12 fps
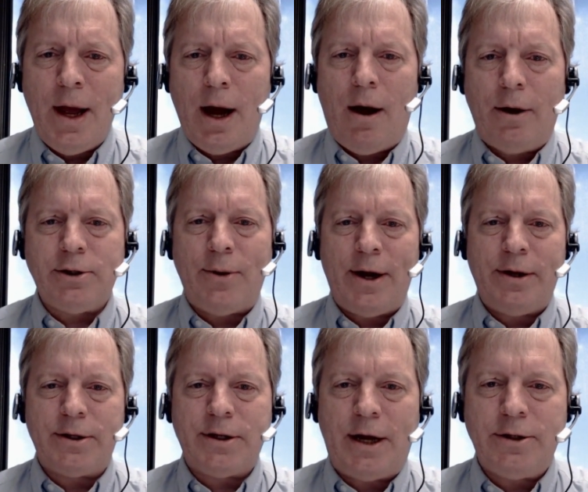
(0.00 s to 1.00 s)
I also
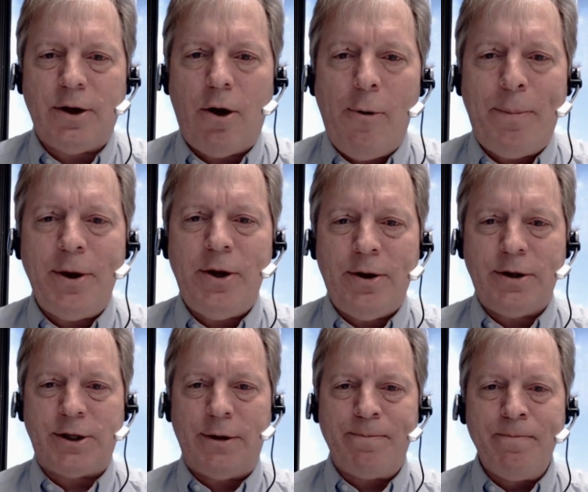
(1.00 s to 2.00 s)
added the schedule
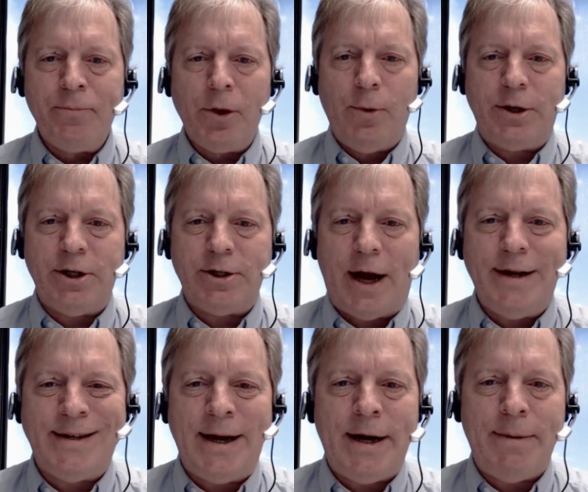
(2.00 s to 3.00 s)
OpenUnison, which is
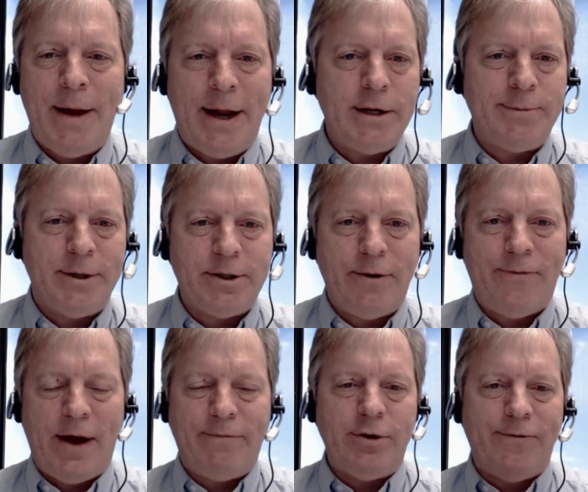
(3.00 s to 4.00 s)
identity management. So
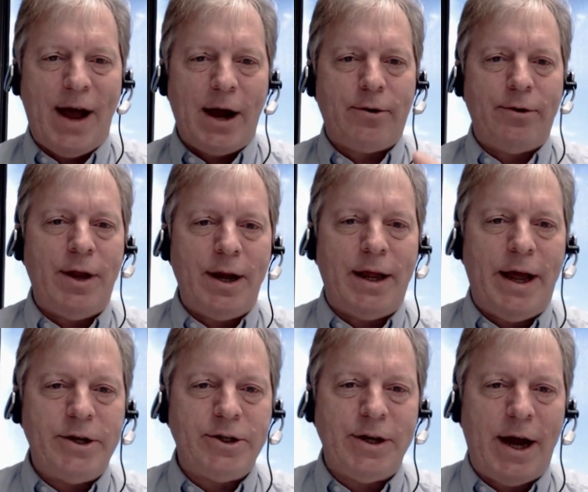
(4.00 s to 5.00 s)
if you have two factor
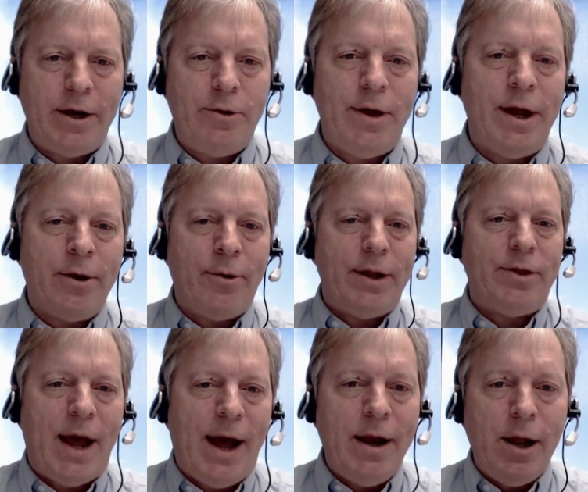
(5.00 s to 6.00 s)
authentication, how do you integrate
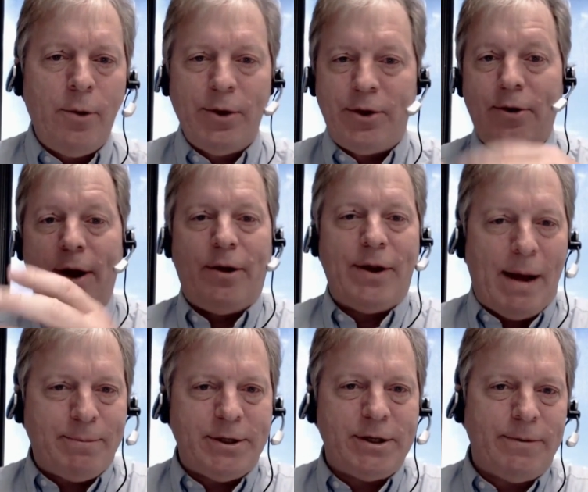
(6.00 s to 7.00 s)
that with your
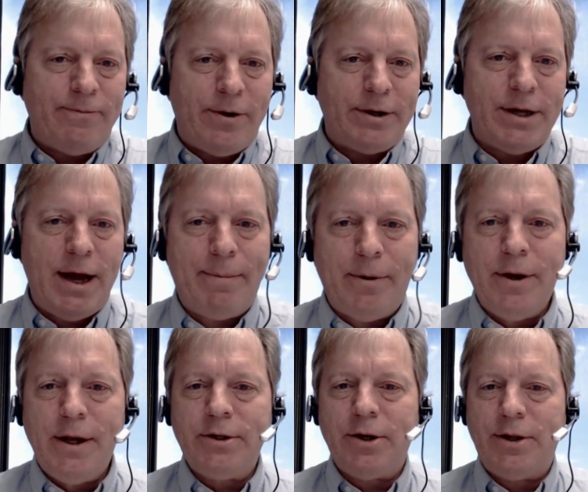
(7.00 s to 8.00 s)
LDAP system, for example?
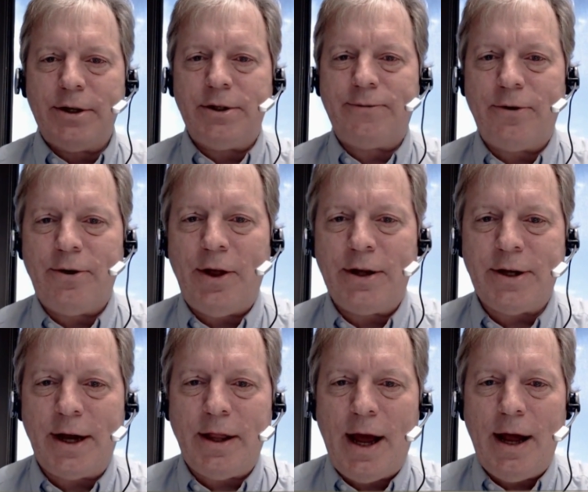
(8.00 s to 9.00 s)
So this is for things
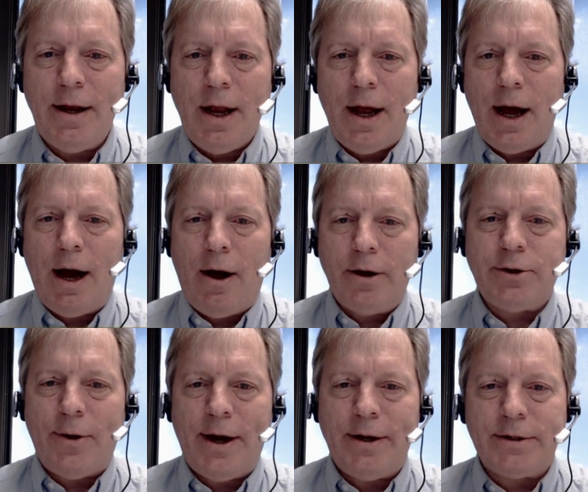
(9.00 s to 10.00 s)
like that. Uh,
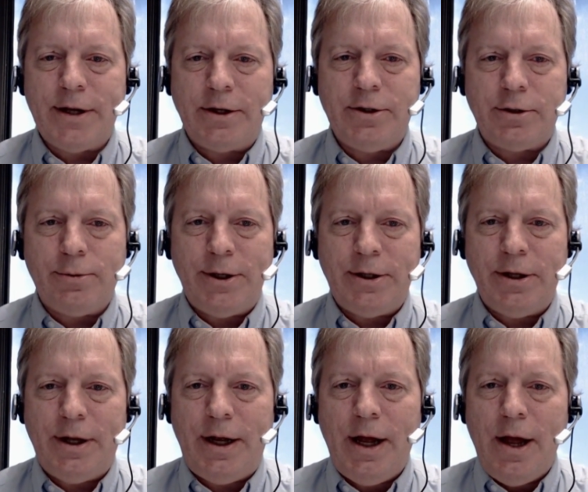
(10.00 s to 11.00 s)
also added the schedule just
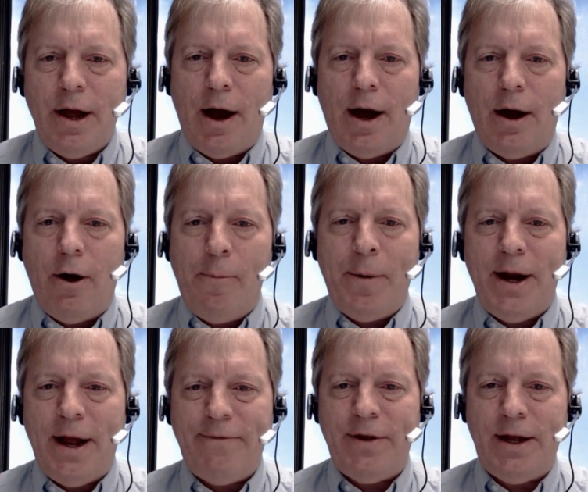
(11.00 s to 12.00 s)
recently uh,
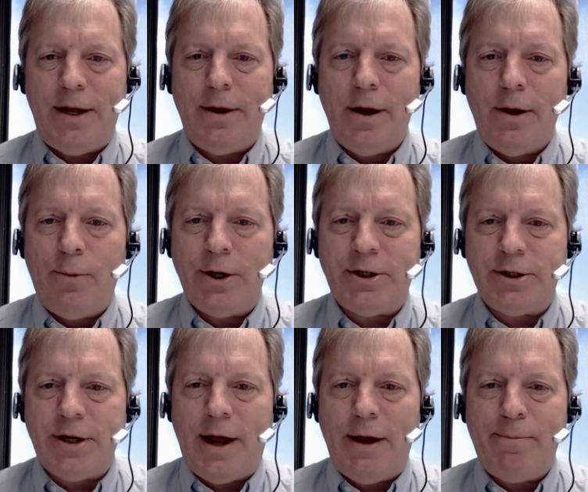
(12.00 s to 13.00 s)
OpenAV, which
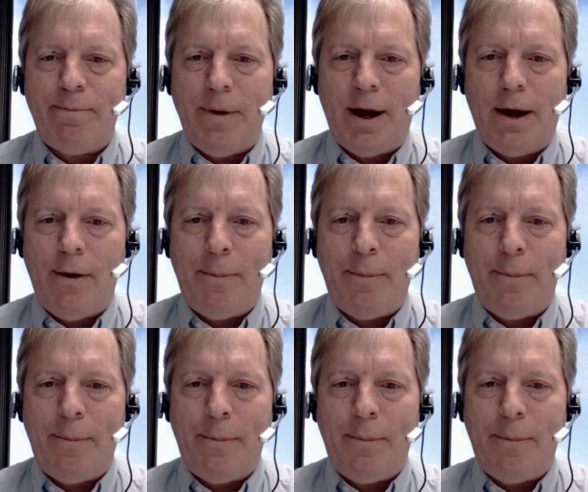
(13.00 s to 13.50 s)
is a uh,